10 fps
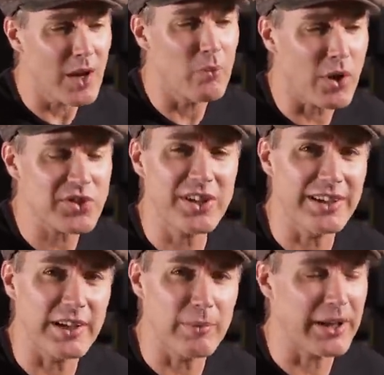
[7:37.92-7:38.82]
I'm watching
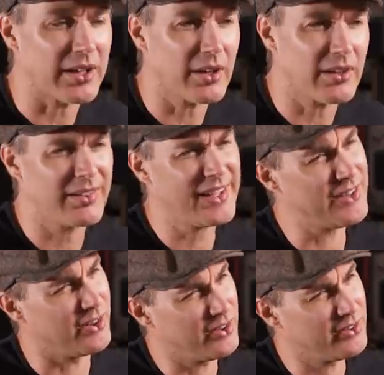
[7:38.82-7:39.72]
a little bit and going, oh,
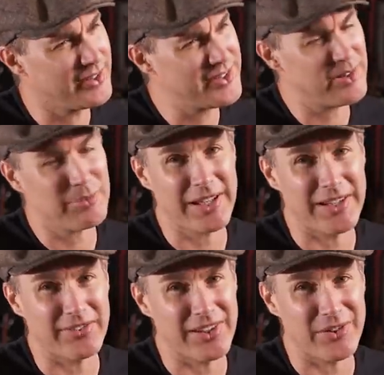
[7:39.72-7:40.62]
hang on, he's not
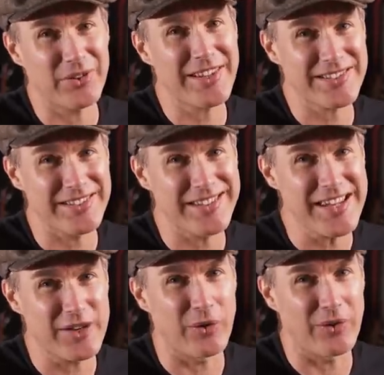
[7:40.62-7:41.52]
playing a C chord, that's a
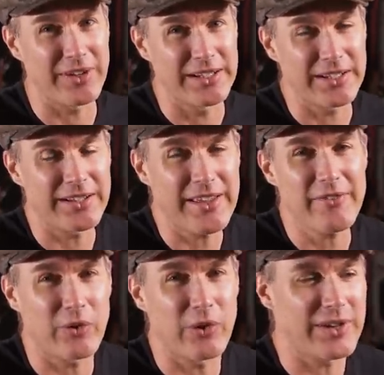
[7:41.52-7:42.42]
D chord. And
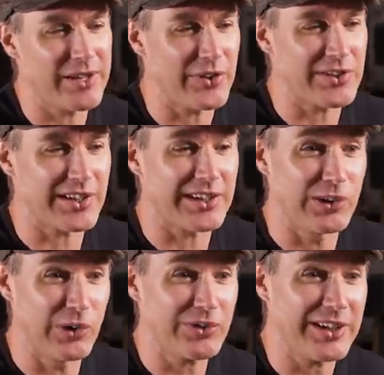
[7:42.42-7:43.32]
therefore, if it
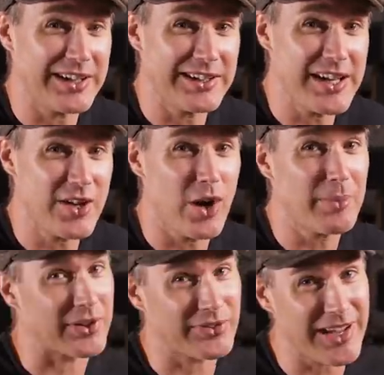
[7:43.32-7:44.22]
looks like a D
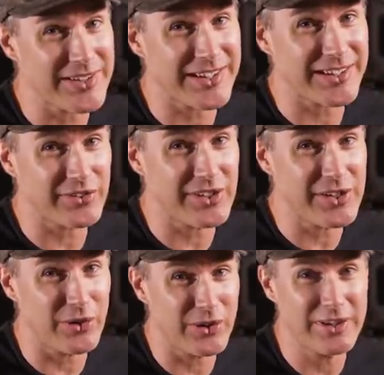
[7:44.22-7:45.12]
chord, but it sounds like a
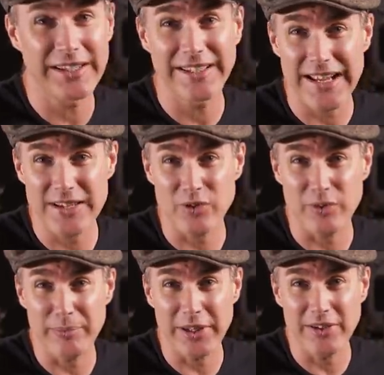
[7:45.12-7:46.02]
C chord, has to
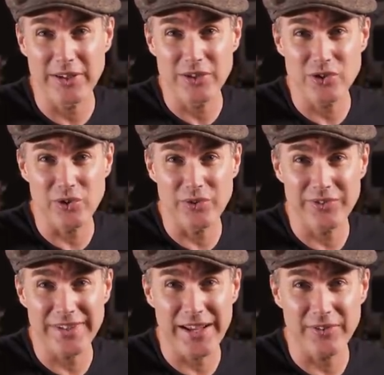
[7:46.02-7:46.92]
have been
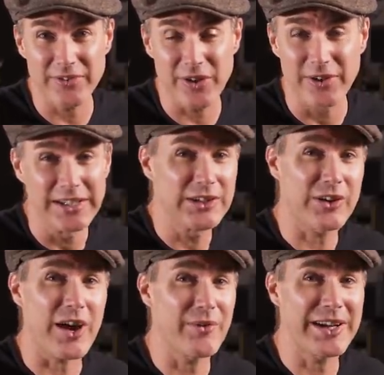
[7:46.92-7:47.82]
tuned down. So,
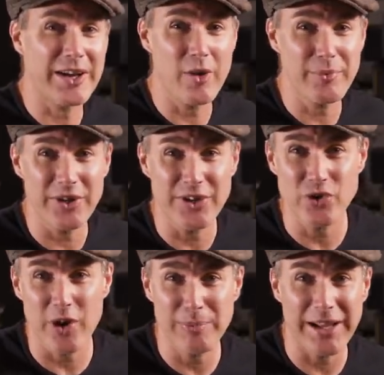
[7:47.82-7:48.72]
look, I really hope you
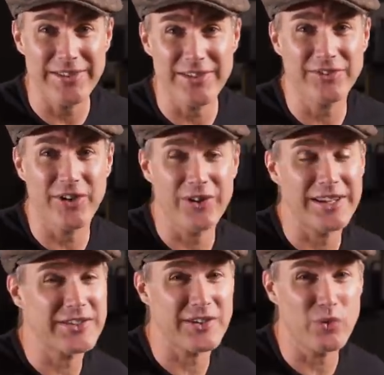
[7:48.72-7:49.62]
enjoy playing this song.
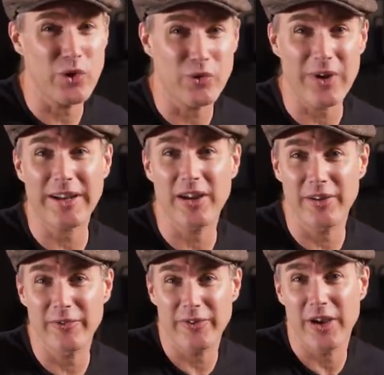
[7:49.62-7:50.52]
It is a real cracker
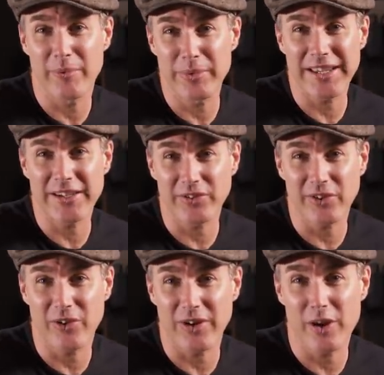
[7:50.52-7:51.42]
of a beginner
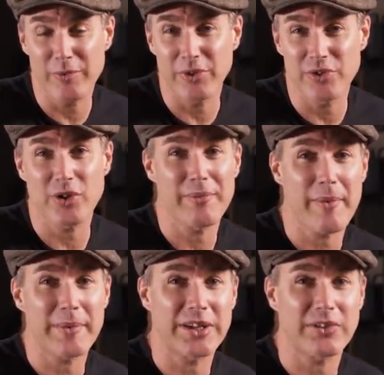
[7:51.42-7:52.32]
song. I hope you're enjoying
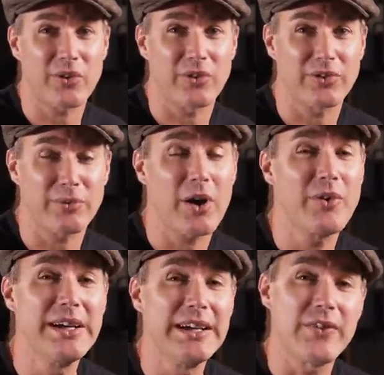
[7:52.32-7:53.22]
my beginner's course as
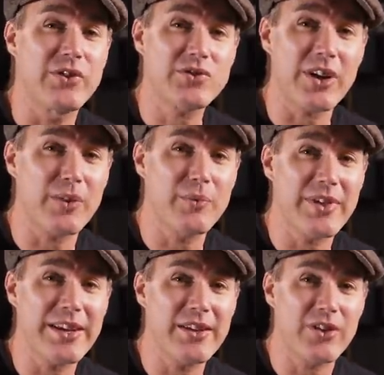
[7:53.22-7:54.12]
well. If you're struggling
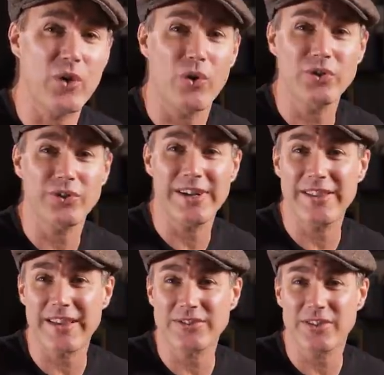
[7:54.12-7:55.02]
with any of the chords or any
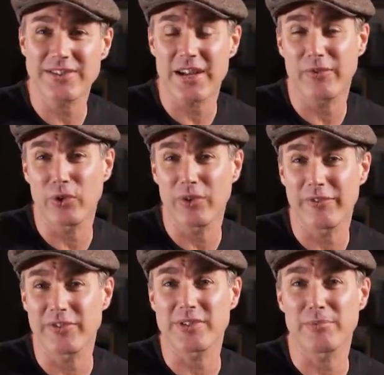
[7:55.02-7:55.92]
of that sort of stuff, or
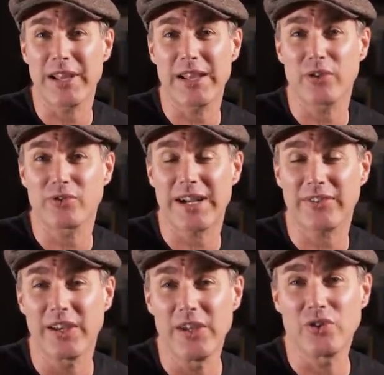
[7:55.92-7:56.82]
looking for some play-along
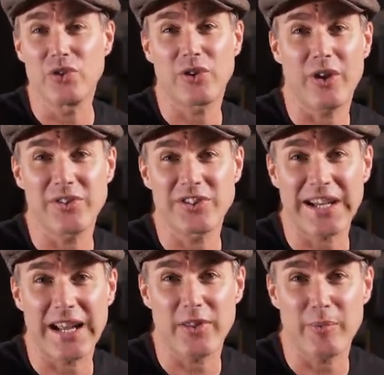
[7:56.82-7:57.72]
tracks, do go and
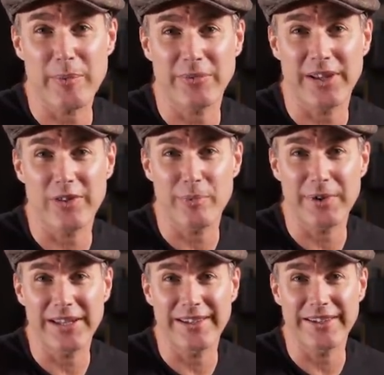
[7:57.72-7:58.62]
check out the website. There'll
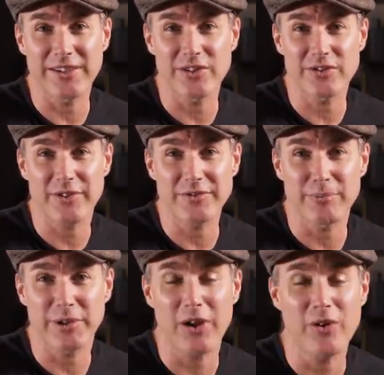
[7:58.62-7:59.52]
be a link in the
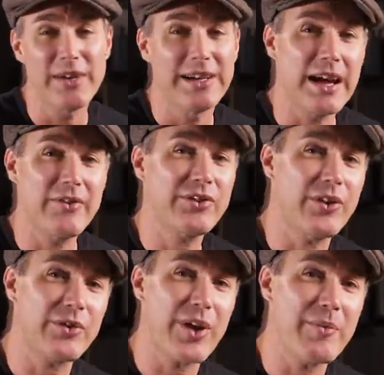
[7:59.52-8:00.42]
description below. Have
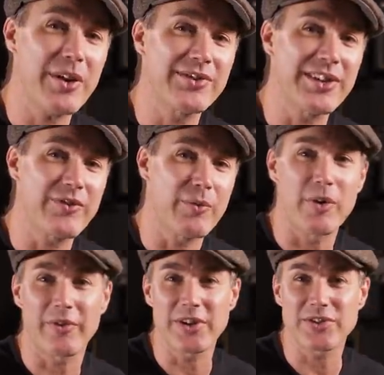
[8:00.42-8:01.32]
yourself a great one. See you for
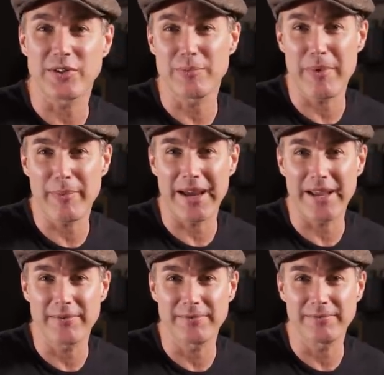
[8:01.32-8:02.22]
more very soon. Bye-bye.